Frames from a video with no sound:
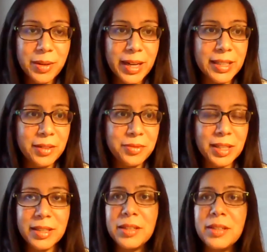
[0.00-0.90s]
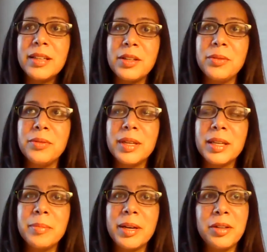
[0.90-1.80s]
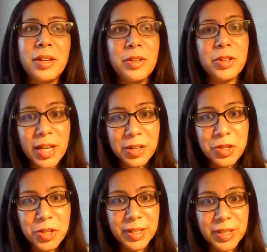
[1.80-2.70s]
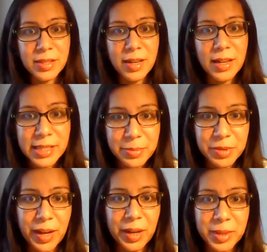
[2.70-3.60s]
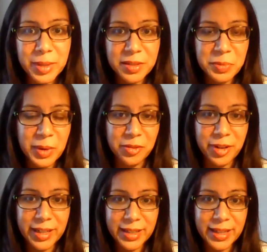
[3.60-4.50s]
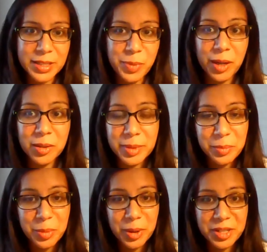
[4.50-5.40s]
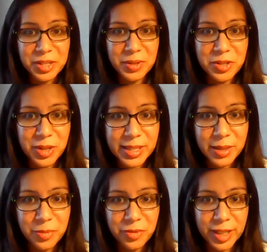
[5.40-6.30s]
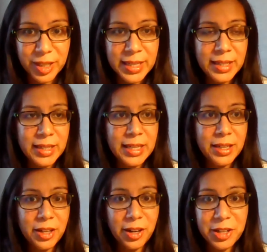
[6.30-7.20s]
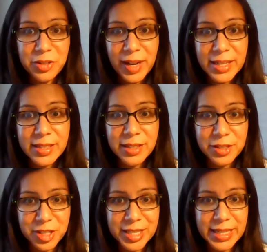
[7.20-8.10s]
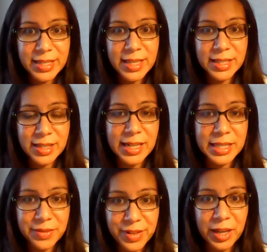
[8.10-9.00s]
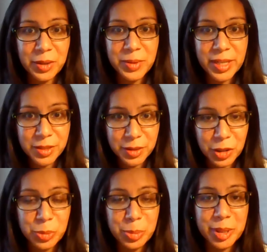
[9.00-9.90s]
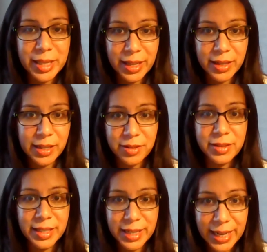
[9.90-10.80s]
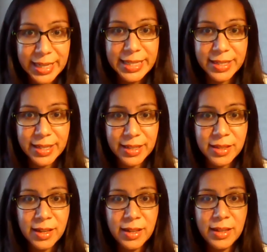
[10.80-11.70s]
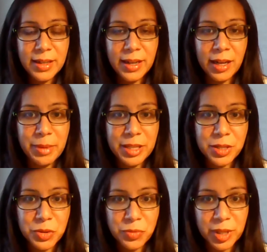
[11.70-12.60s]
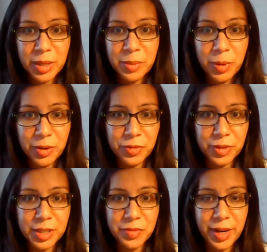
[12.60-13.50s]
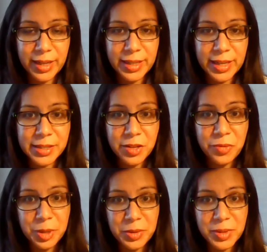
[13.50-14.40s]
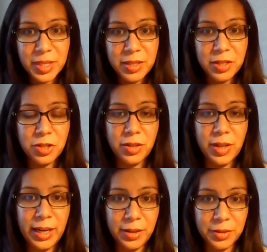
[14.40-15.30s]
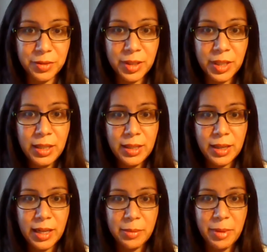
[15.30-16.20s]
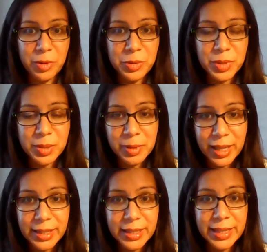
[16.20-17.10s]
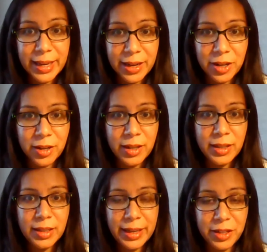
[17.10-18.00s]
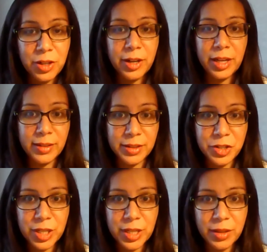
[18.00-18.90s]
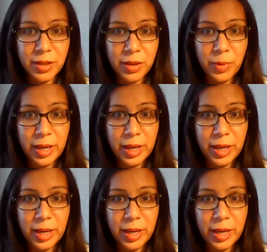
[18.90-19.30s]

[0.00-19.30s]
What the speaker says: And I love that you think about, you're kind of triggering this concept of equity as well, right? And it's probably important to address up front. Cardiovascular disease has lots of inequities globally and here in the United States. And so it's really important for us to recognize that if we're using digital health and we're using blended care in cardiology, that